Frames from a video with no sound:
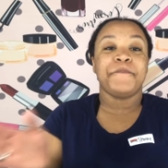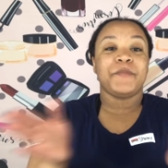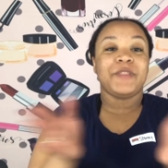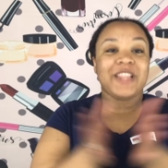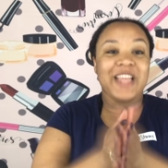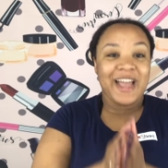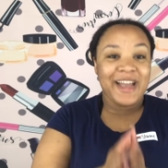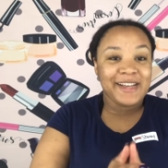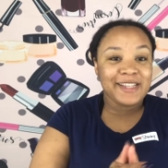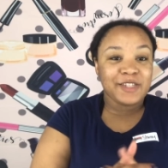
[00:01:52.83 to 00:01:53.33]

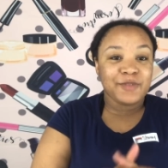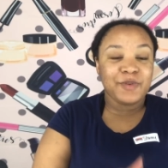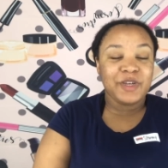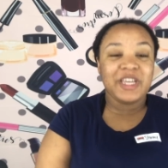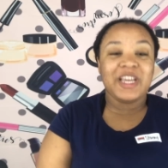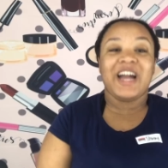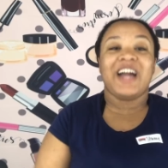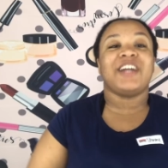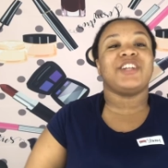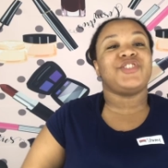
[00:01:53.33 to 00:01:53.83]
last
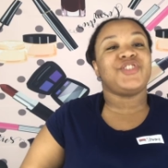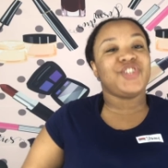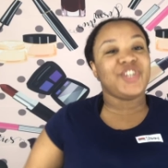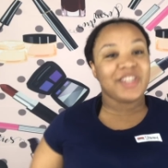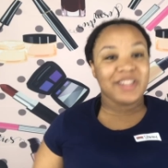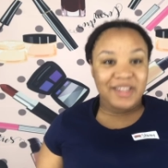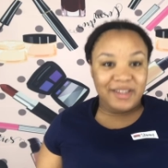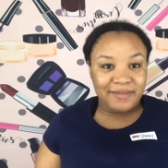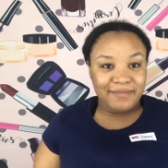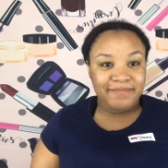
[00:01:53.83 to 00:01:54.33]
week i
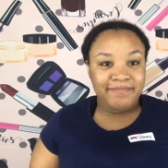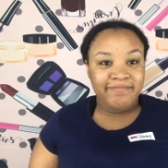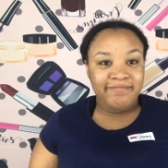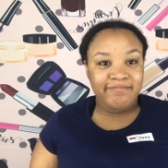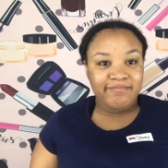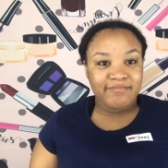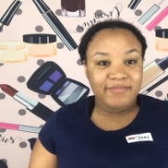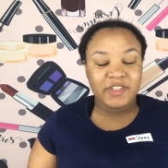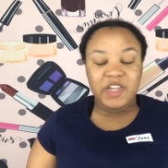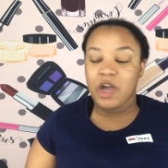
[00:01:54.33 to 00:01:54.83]
cheated
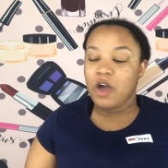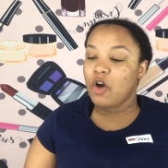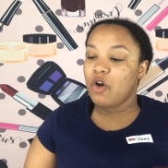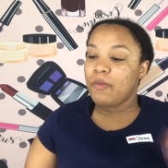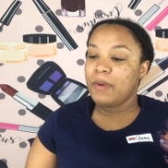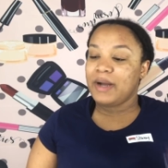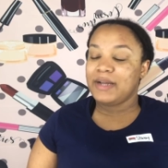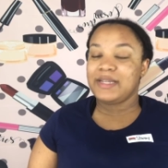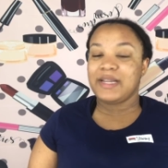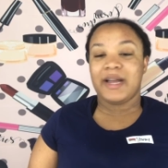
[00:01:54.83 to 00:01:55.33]

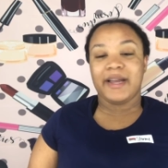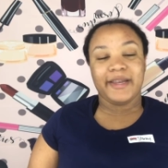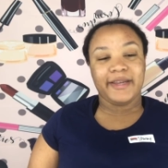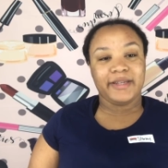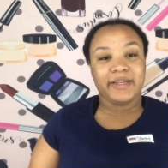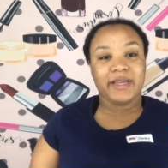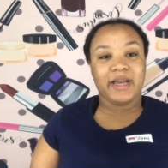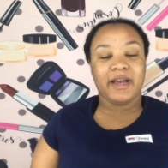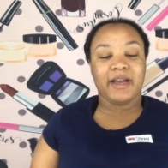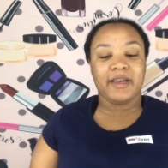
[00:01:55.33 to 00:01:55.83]
on my
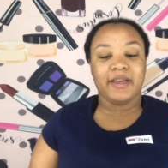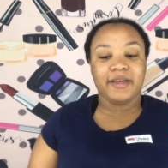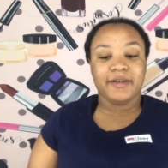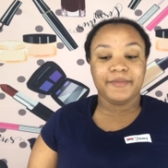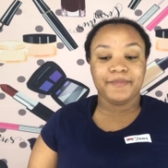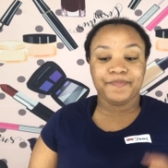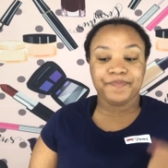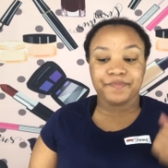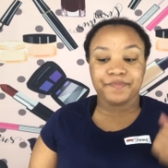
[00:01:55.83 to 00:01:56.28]
diet i